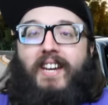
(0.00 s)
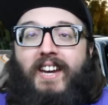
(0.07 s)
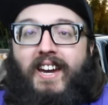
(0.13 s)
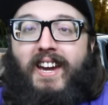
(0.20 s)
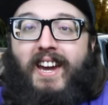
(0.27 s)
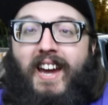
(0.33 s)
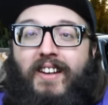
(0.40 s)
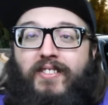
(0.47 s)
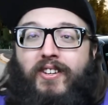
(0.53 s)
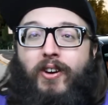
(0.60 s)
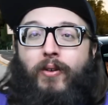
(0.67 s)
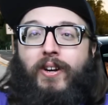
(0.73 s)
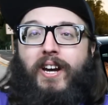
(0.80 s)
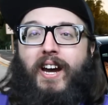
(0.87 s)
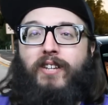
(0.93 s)
Hey, how's it
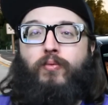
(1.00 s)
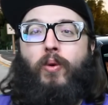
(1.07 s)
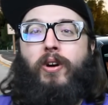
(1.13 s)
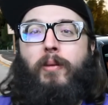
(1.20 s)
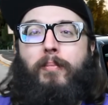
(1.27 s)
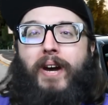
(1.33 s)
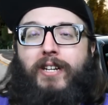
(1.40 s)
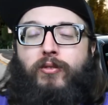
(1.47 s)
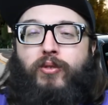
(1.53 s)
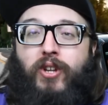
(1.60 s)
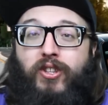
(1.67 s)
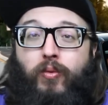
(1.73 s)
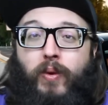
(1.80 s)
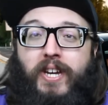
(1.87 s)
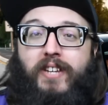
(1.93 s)
going, guys? Welcome back to
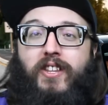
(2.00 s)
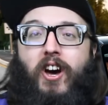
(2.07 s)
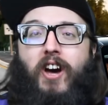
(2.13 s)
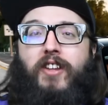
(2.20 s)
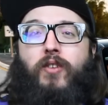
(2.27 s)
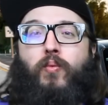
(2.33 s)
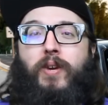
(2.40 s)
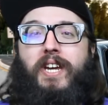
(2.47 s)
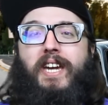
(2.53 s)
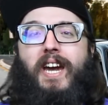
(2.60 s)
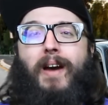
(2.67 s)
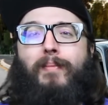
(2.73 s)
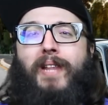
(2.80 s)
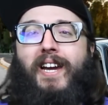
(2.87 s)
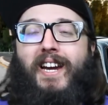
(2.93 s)
another week of the Honda
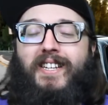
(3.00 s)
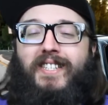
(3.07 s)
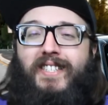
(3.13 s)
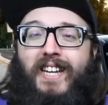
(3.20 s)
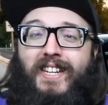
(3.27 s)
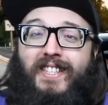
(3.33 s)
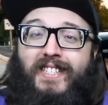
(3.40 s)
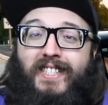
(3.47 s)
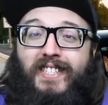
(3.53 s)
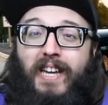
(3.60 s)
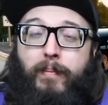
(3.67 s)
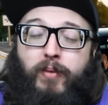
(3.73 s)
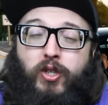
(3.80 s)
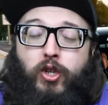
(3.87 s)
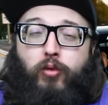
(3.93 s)
Recap. Like I said, this is
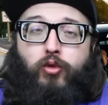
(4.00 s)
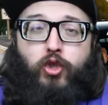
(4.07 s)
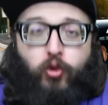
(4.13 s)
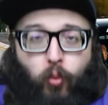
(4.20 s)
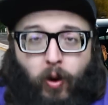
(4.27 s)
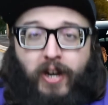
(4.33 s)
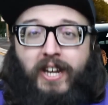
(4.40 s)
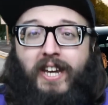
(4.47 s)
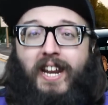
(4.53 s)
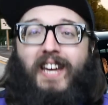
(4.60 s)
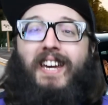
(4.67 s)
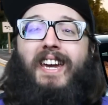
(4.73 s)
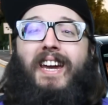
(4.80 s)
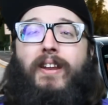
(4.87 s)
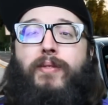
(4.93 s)
episode 20, and I
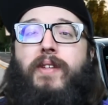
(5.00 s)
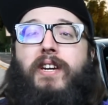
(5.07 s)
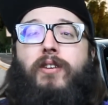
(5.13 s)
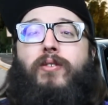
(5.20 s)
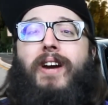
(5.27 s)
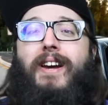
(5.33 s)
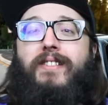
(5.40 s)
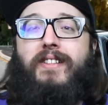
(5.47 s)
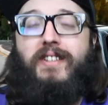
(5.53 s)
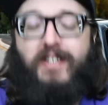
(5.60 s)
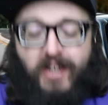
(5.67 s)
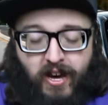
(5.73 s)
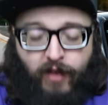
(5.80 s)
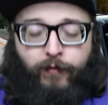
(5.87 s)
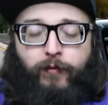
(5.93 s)
can't thank you guys
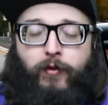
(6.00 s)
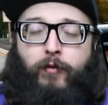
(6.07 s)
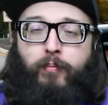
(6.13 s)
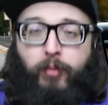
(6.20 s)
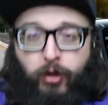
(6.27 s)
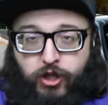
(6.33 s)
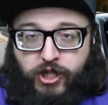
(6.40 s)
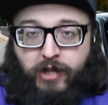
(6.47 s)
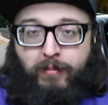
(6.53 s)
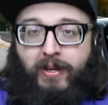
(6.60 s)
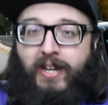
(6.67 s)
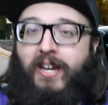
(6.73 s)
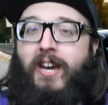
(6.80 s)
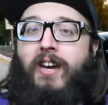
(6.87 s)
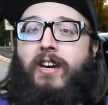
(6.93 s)
enough for pushing
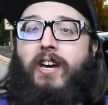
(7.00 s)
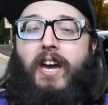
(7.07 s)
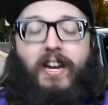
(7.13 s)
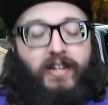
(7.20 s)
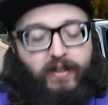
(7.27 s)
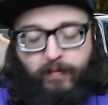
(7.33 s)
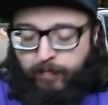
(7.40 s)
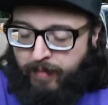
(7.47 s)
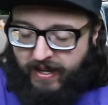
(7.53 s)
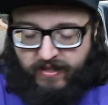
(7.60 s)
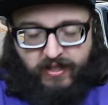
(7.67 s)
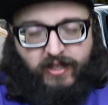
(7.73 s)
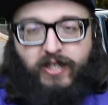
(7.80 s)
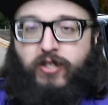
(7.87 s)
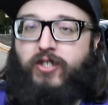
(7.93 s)
me and
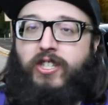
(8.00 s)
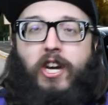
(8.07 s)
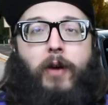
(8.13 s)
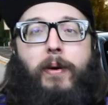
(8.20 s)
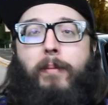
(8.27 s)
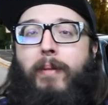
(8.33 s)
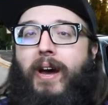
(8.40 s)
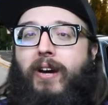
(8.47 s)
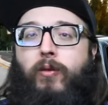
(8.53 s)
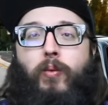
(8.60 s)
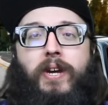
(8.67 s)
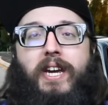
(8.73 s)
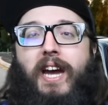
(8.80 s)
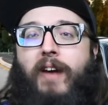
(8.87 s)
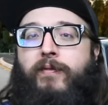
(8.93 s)
basically just coming back
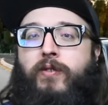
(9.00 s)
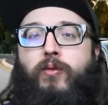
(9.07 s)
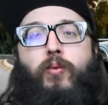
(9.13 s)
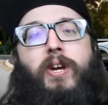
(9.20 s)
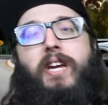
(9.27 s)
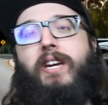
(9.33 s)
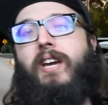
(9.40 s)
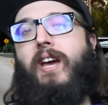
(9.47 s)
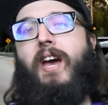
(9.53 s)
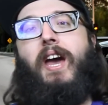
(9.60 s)
week after week